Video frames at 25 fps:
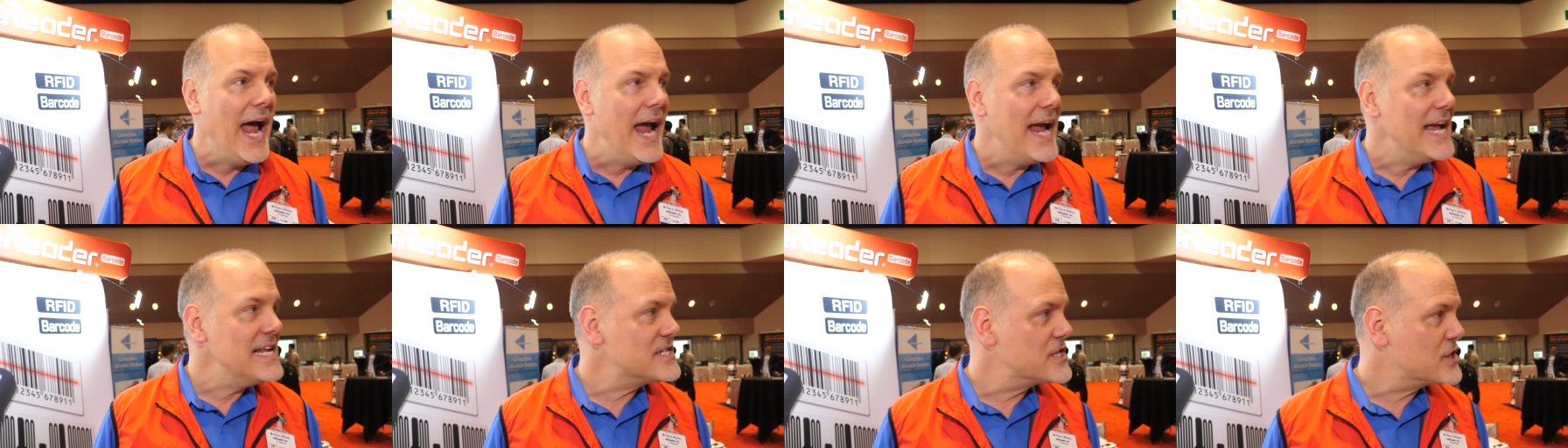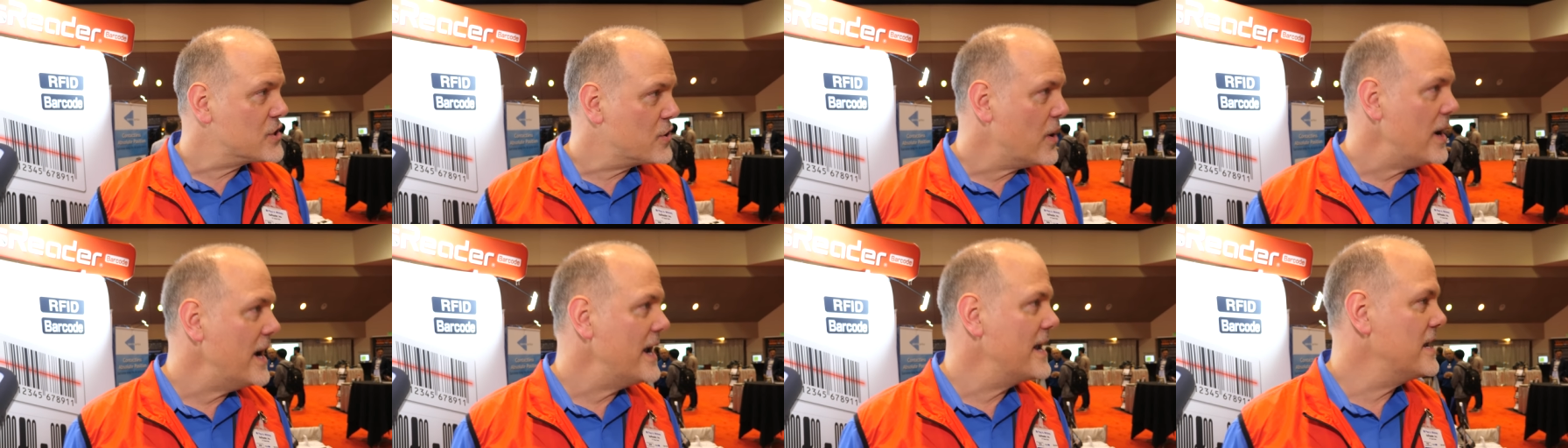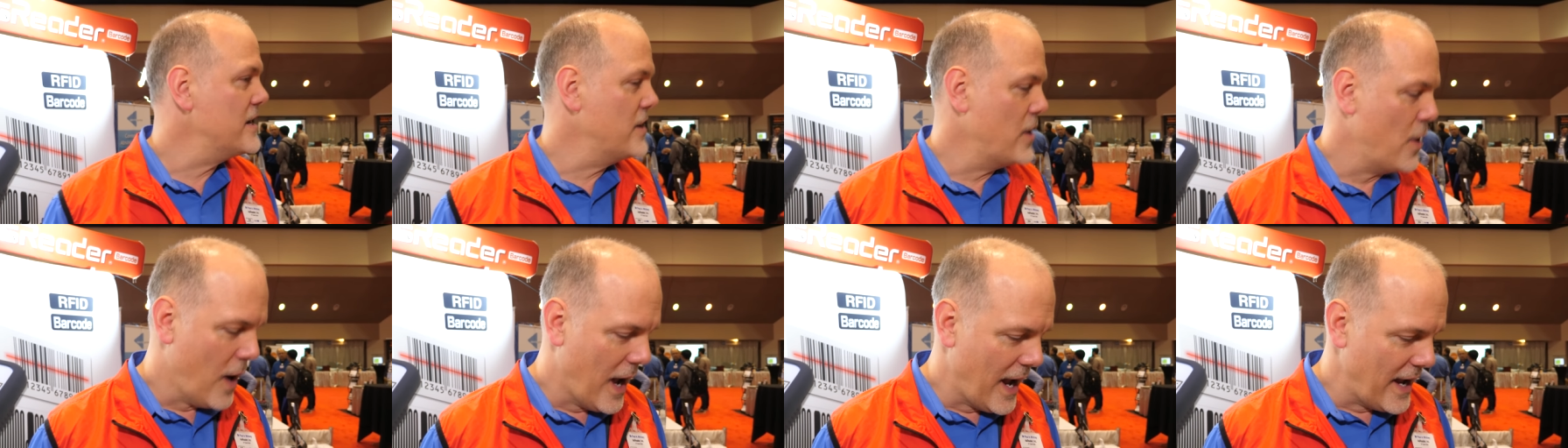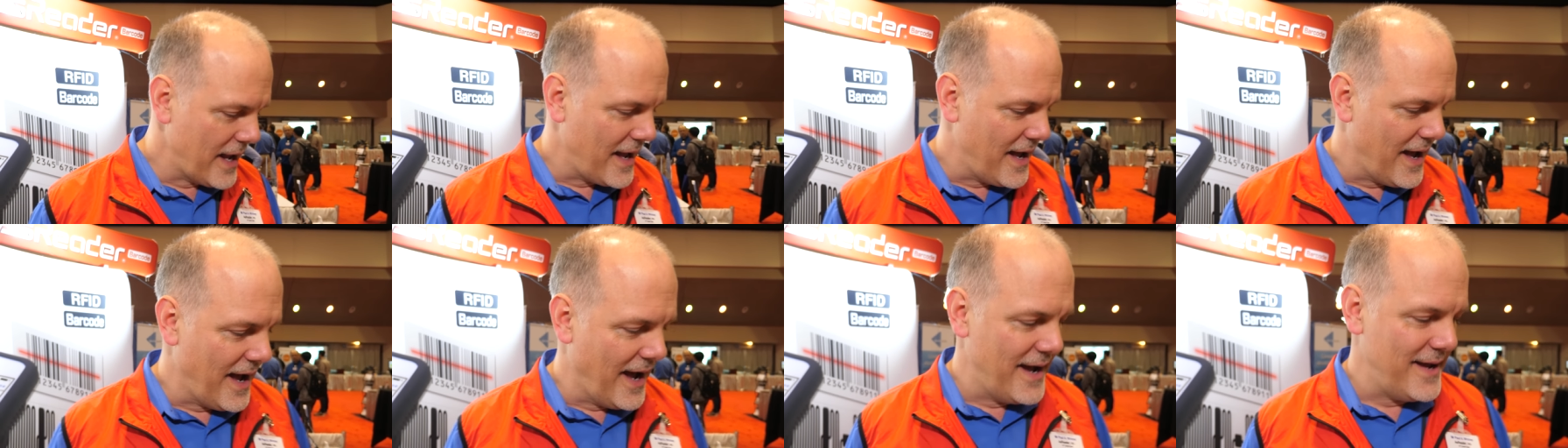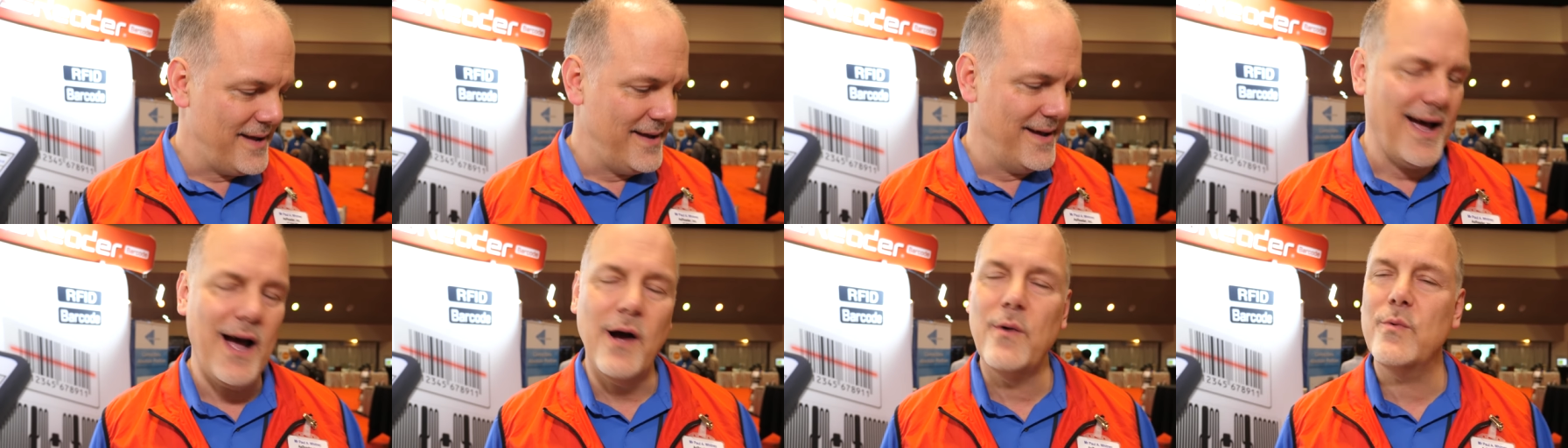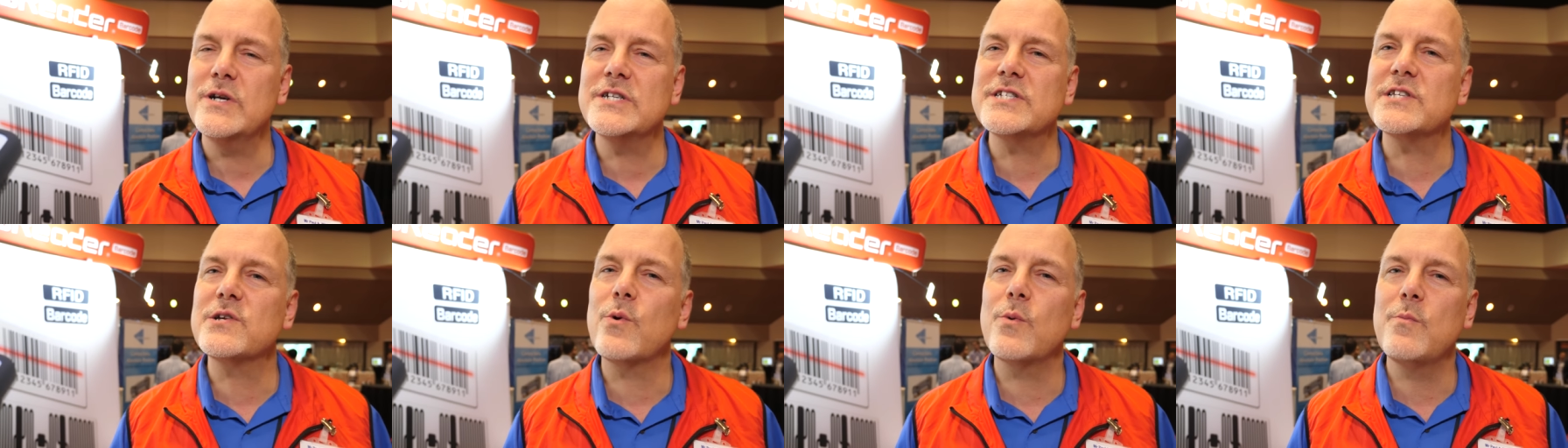It's great. You know, I, I, I
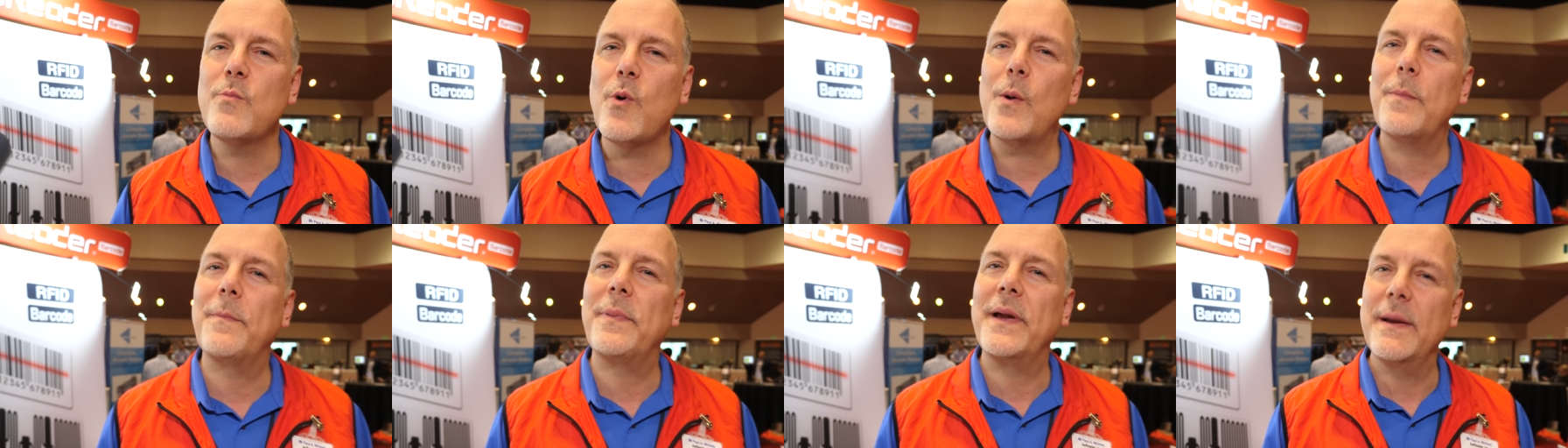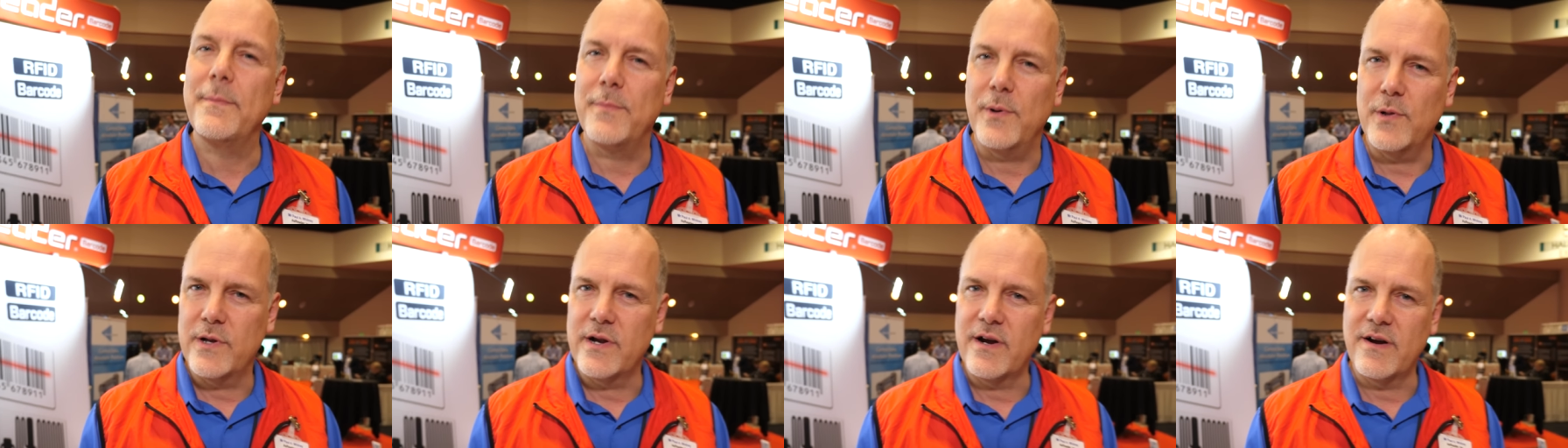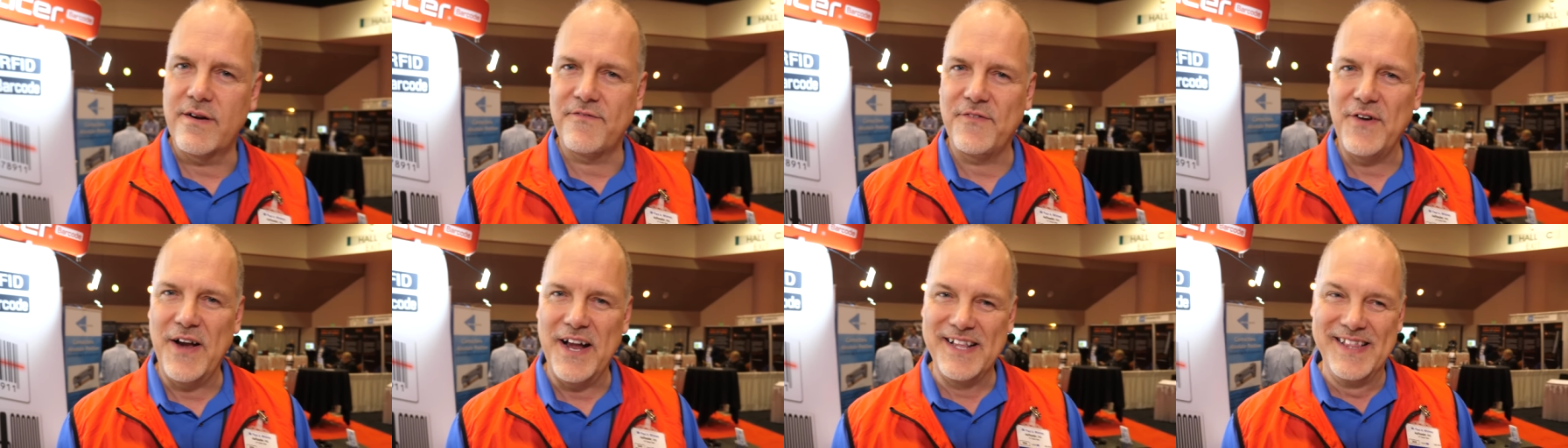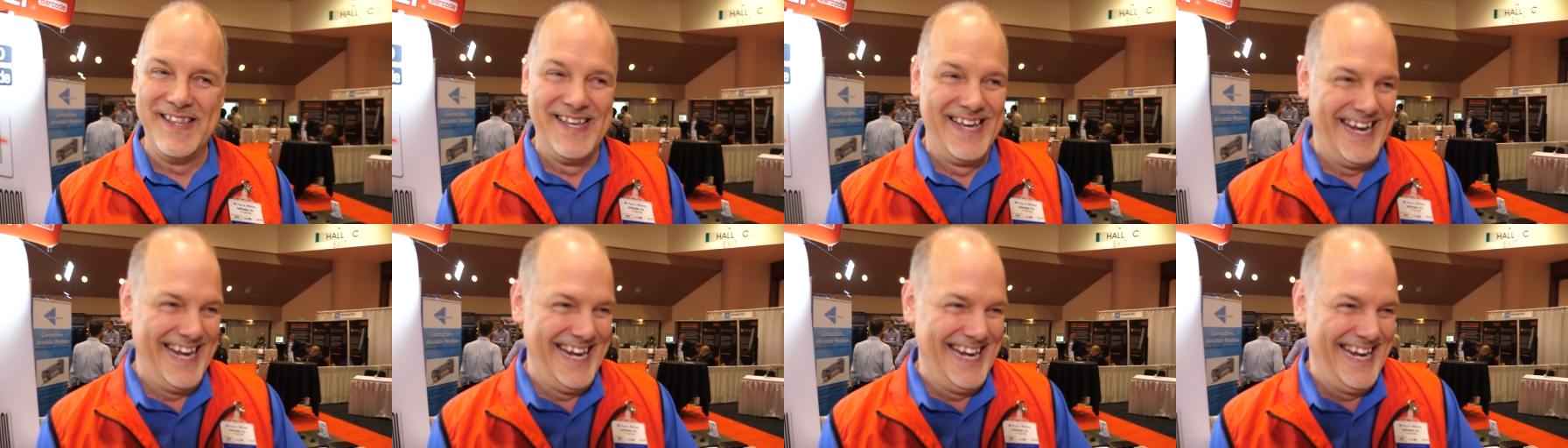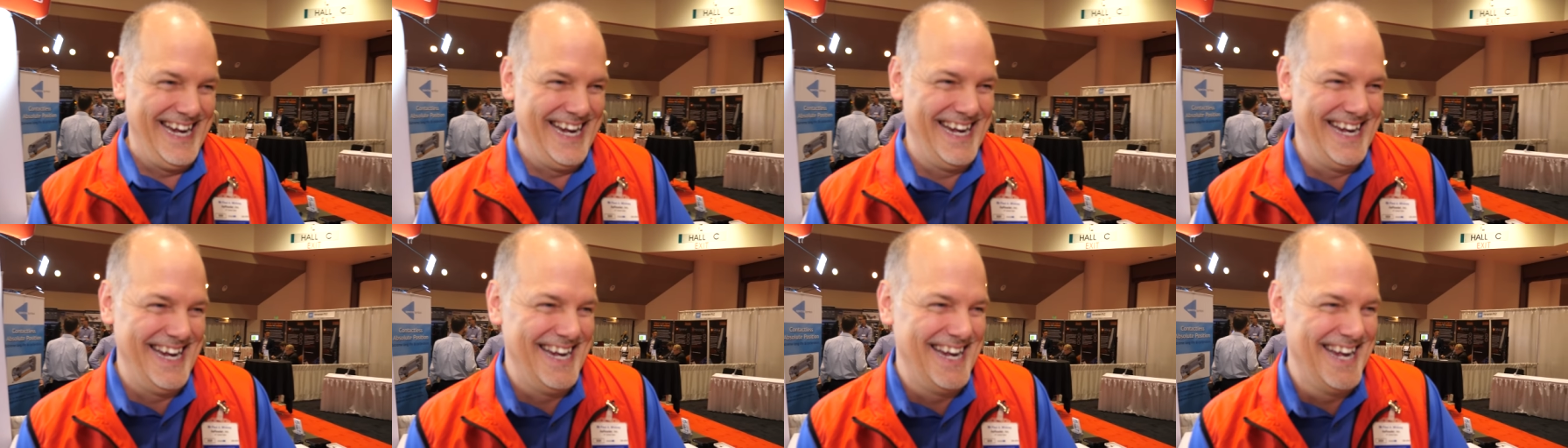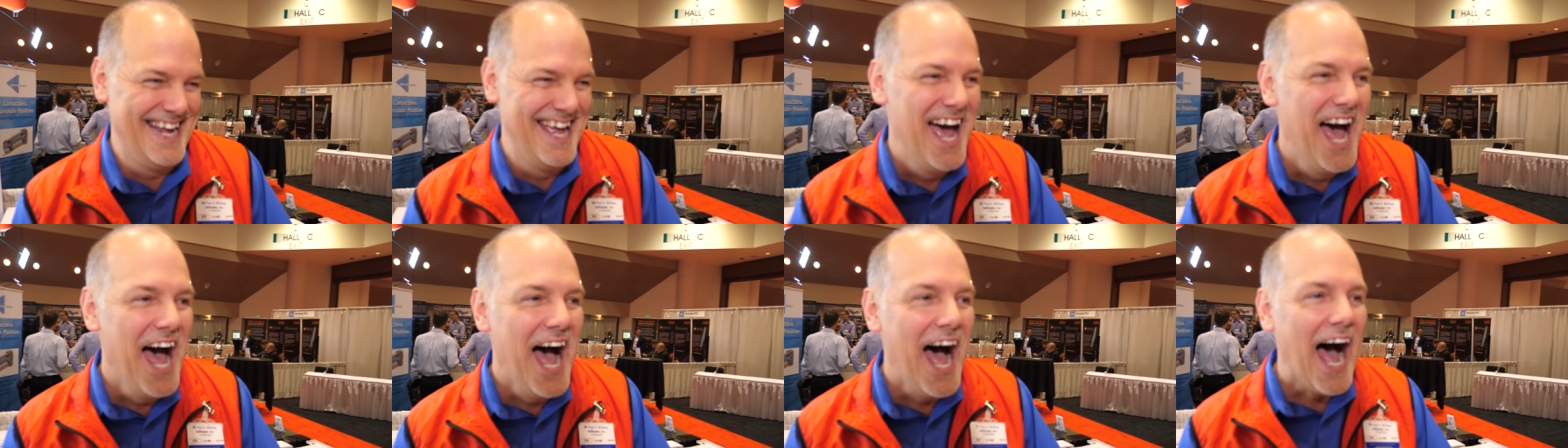wish there were more people here, frankly.
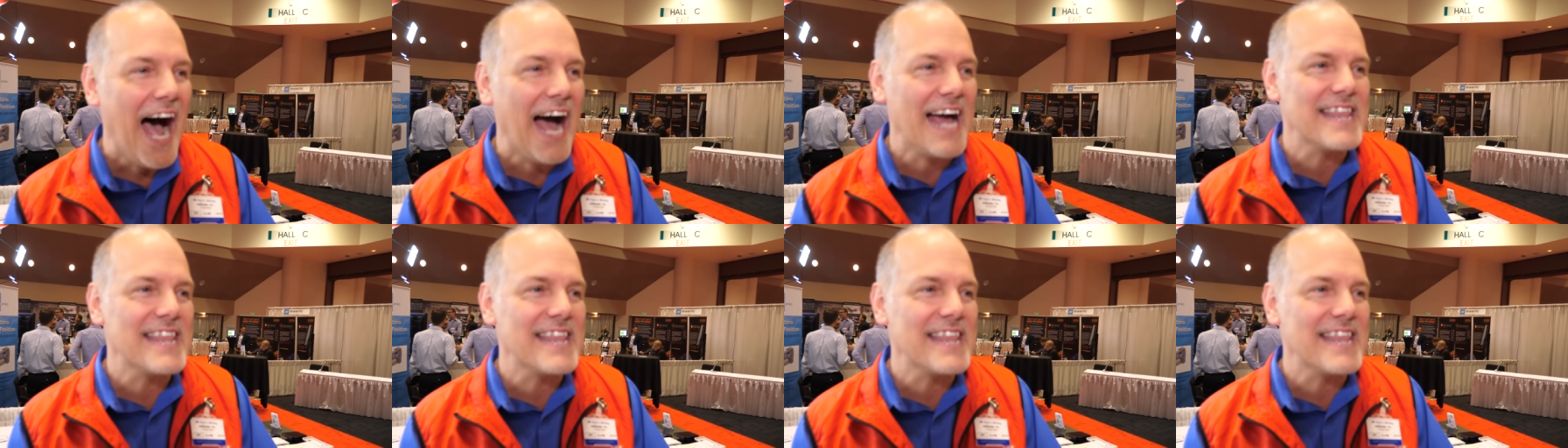yeah.